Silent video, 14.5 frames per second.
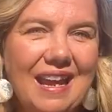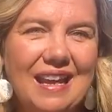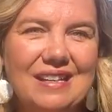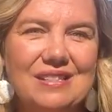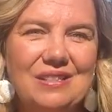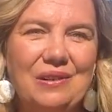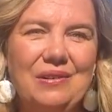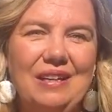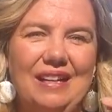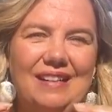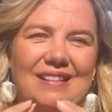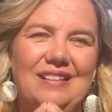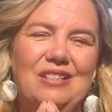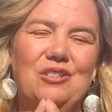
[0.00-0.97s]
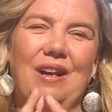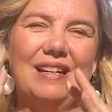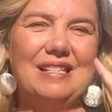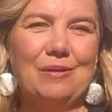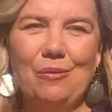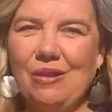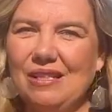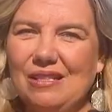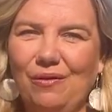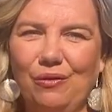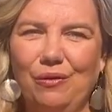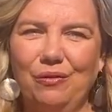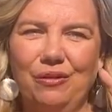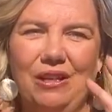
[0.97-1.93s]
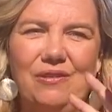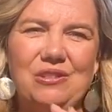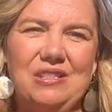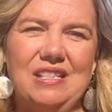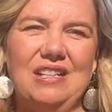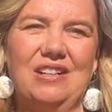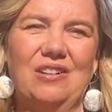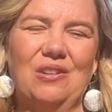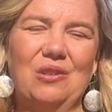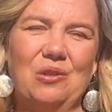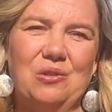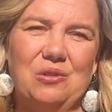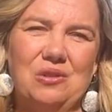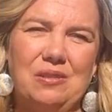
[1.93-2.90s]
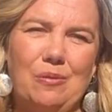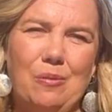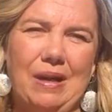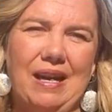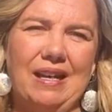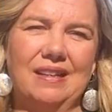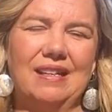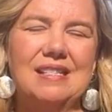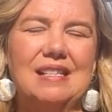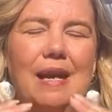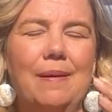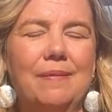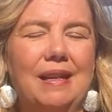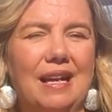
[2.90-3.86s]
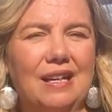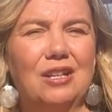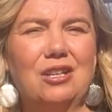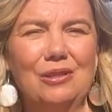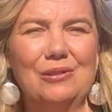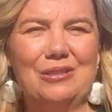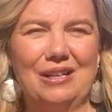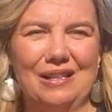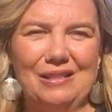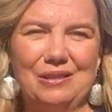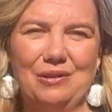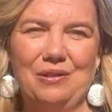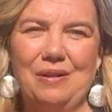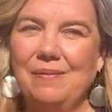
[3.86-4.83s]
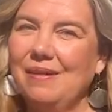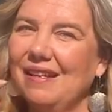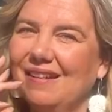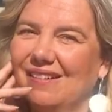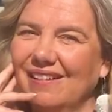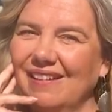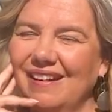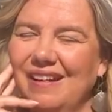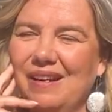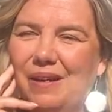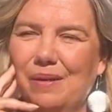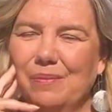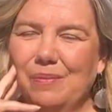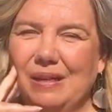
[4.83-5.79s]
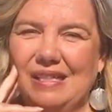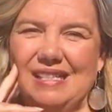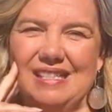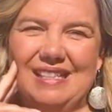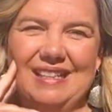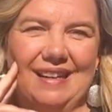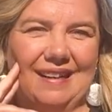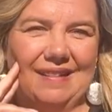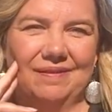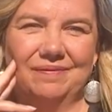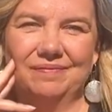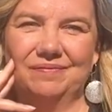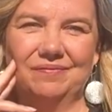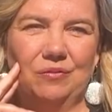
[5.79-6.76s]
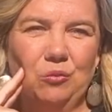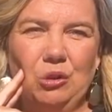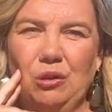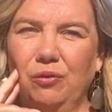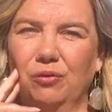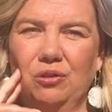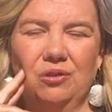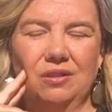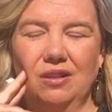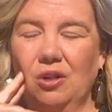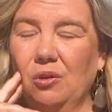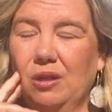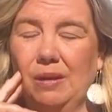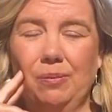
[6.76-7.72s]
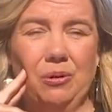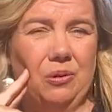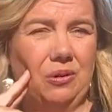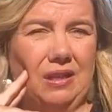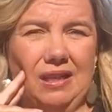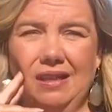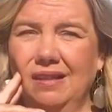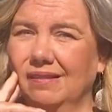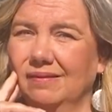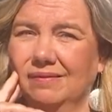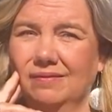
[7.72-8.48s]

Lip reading: And so, yeah, try some of the different flavors here. Those are some of my highlights. I'm not a huge ice cream eater, but yeah, real fruit, Hokey Pokey,